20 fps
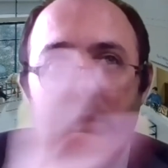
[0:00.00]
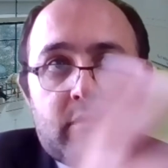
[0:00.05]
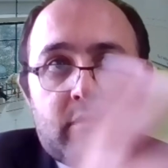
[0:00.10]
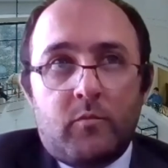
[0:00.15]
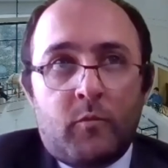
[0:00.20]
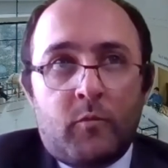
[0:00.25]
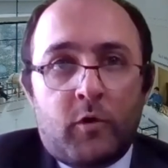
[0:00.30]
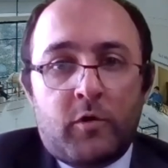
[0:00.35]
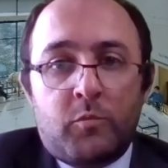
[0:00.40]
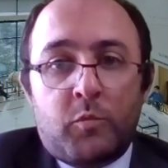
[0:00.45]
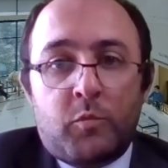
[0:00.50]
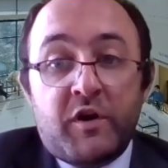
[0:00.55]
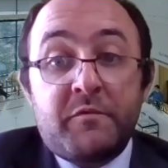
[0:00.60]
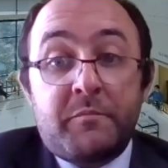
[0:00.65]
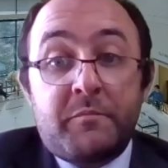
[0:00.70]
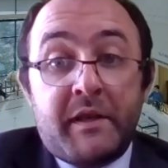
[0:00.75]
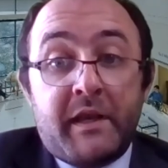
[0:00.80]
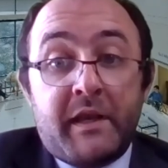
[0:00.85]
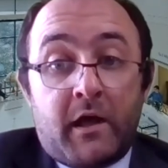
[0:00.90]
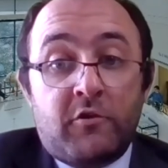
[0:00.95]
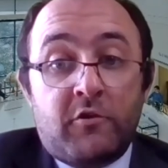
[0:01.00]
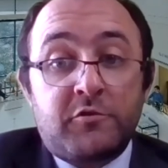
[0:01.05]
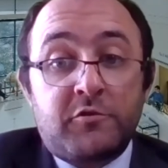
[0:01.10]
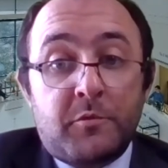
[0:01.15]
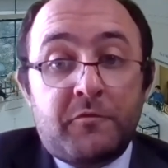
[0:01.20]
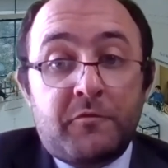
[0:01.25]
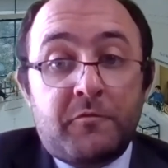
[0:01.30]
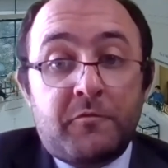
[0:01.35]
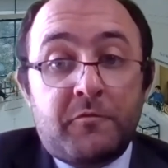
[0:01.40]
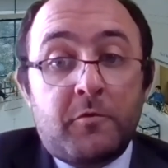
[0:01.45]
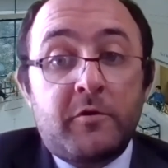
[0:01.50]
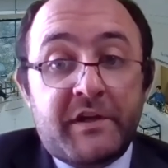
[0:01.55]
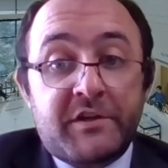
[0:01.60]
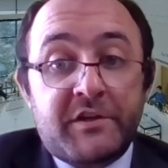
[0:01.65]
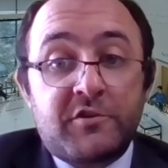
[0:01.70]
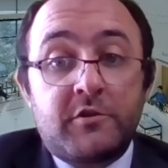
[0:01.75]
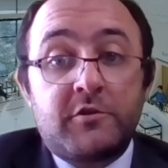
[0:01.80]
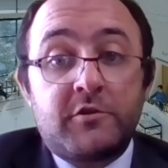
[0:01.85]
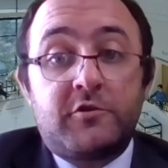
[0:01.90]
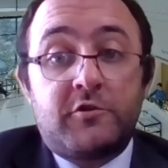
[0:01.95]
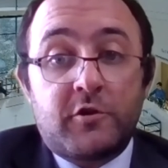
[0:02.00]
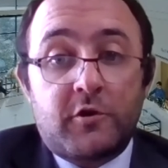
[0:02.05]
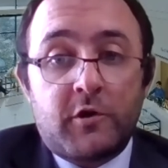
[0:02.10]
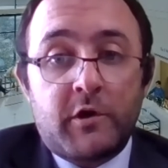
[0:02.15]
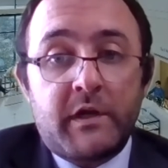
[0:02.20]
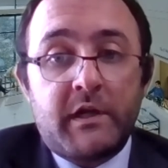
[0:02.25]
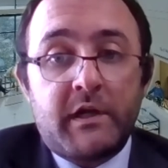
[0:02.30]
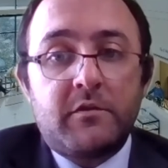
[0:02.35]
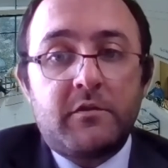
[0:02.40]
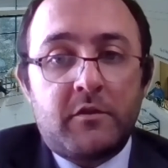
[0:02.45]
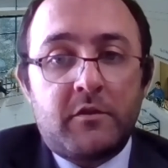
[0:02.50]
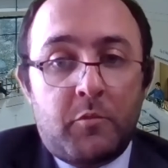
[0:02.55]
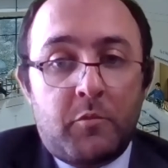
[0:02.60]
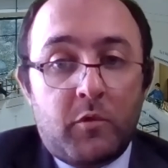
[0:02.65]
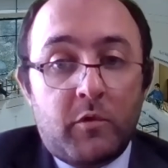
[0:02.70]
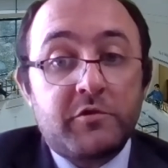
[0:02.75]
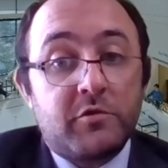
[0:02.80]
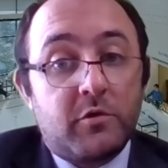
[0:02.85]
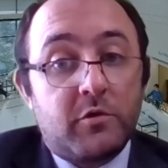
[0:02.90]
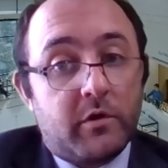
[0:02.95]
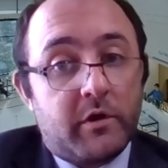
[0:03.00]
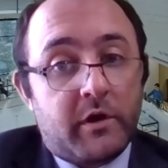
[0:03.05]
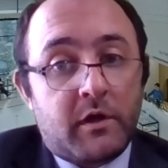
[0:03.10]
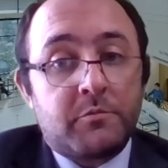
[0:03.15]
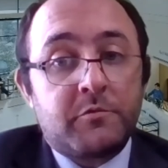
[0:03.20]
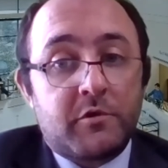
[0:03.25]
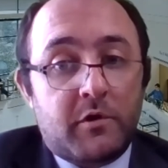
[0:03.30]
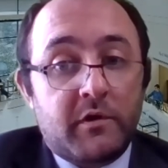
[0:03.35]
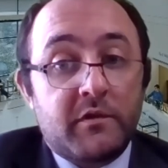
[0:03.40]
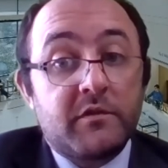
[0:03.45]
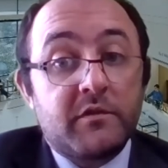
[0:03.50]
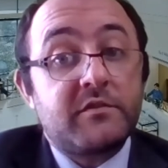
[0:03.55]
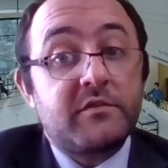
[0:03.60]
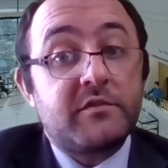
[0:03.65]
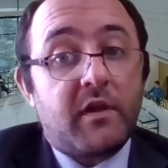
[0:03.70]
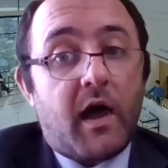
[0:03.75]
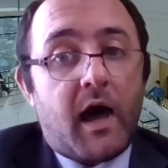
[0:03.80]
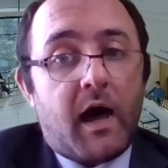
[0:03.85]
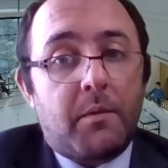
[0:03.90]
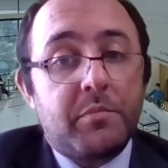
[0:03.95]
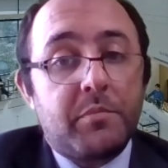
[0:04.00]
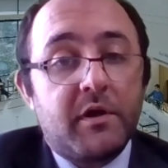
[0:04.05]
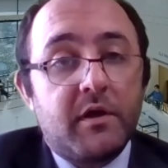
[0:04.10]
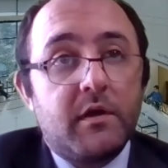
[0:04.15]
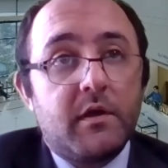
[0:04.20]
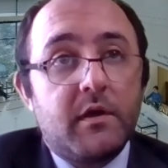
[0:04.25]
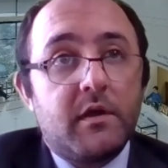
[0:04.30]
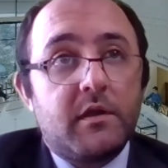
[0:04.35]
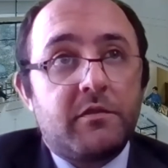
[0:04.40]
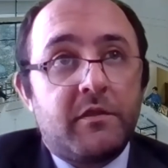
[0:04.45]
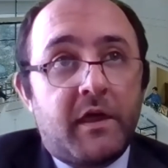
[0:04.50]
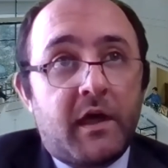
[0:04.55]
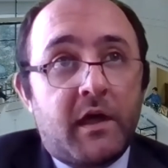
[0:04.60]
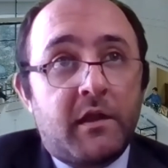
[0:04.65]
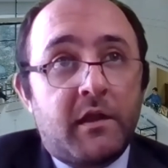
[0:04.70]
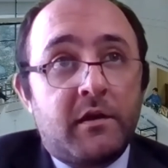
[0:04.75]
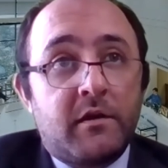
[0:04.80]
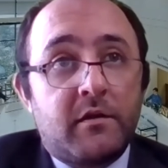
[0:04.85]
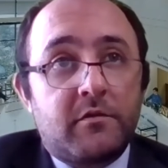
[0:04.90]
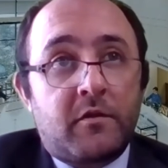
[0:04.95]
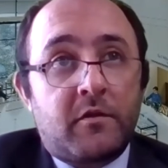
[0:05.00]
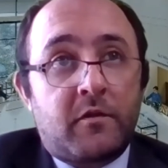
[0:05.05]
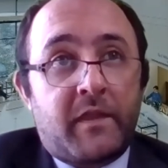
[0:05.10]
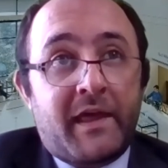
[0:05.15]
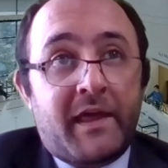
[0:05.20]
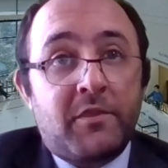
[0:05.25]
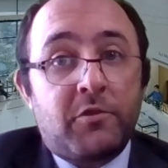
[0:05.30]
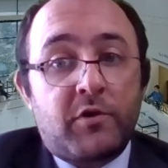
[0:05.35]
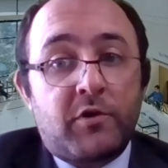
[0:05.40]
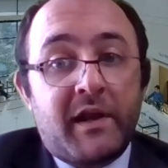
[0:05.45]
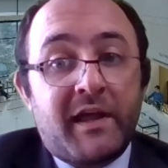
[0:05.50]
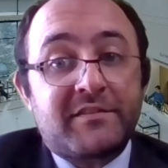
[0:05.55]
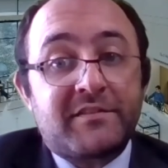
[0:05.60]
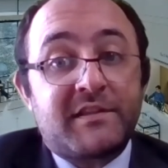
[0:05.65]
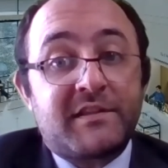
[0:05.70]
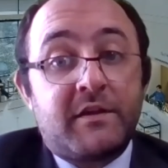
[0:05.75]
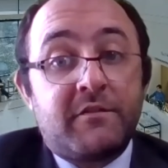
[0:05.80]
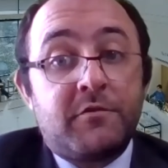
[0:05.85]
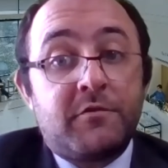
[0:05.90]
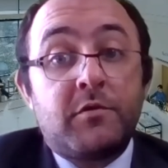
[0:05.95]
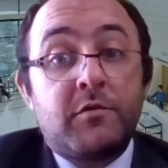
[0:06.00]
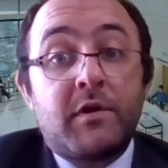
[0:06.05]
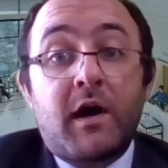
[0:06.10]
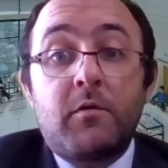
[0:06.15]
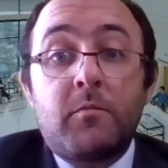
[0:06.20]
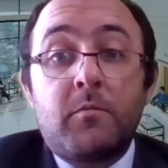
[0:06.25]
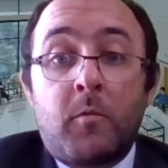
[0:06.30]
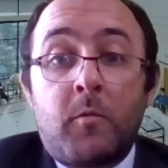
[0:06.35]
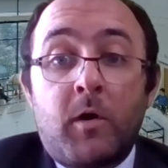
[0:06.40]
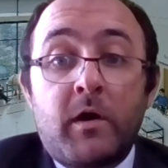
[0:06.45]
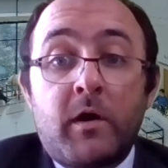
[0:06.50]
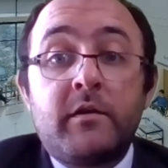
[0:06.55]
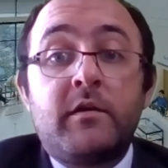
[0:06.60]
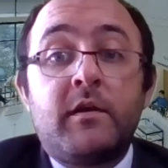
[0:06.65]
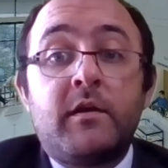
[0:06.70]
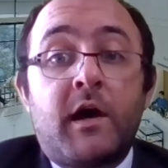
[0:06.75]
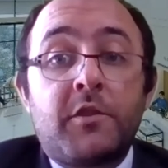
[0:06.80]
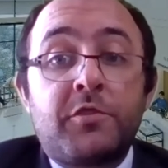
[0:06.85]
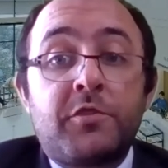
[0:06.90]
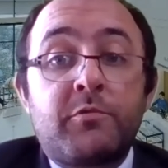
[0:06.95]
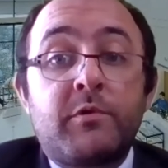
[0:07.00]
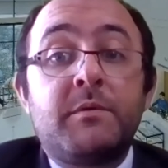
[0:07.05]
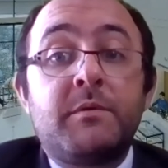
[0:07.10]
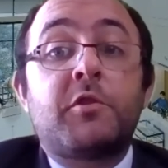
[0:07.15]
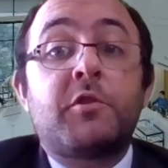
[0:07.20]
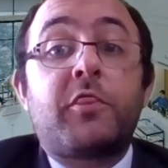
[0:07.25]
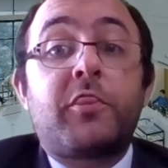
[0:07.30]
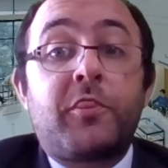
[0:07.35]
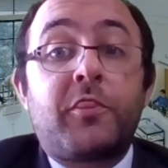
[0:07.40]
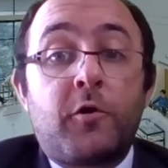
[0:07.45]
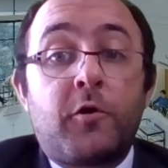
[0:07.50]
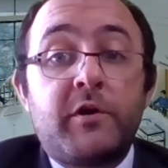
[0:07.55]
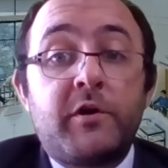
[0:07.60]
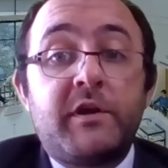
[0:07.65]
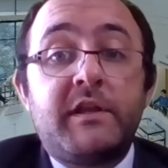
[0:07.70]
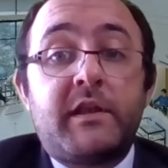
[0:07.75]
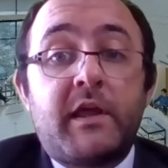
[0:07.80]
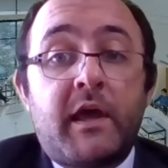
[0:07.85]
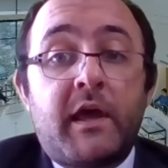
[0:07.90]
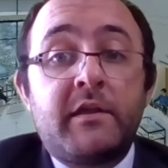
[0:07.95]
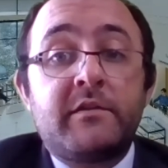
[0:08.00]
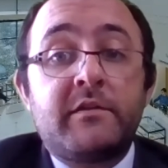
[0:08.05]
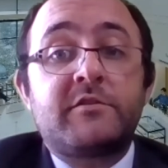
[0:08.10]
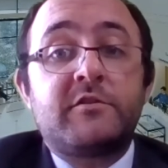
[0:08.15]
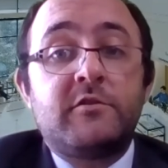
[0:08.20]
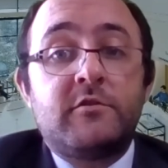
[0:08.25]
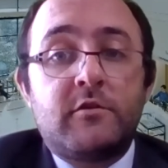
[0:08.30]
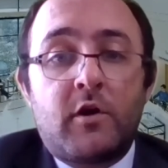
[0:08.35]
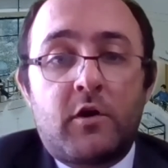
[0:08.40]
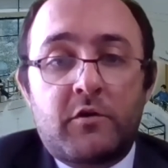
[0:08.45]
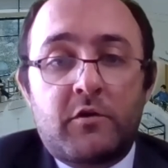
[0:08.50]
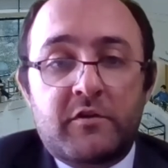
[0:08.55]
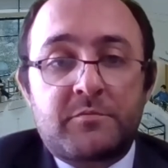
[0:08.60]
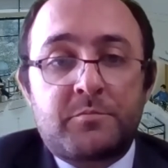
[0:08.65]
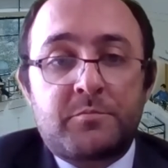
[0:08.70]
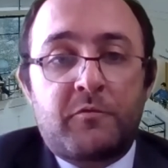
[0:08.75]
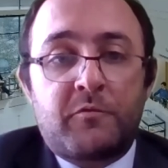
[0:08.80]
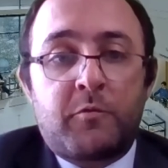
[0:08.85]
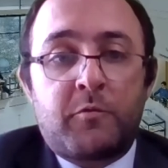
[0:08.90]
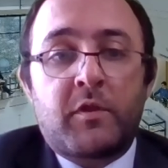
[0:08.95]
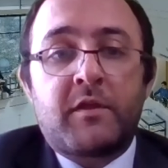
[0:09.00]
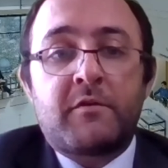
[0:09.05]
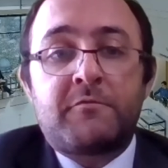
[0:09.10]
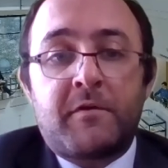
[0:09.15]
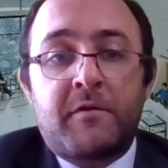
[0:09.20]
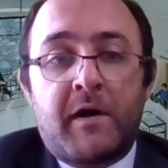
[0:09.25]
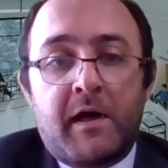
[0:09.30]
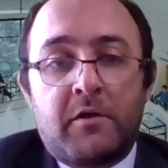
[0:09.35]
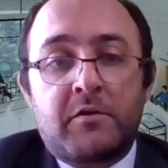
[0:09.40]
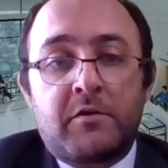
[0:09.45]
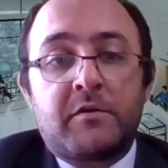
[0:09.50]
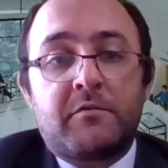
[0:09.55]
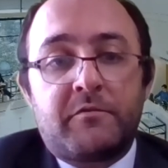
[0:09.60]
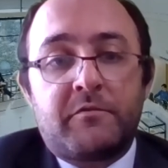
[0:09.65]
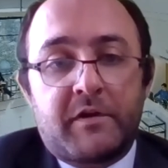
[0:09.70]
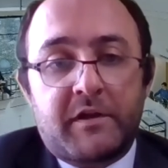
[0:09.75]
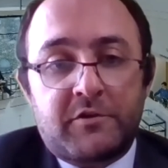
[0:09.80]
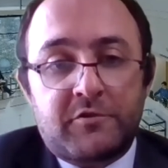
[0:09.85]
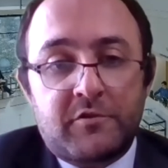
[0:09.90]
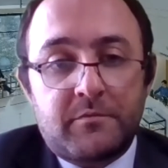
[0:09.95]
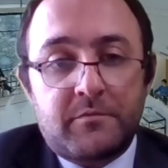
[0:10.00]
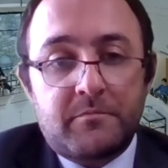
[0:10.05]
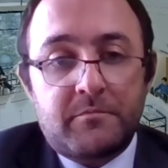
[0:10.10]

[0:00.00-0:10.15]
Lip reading: would have been eligible for eviction during the moratorium, during the stop, then the landlord has to give you not 1, not 3, but 30 days notice before they file an eviction.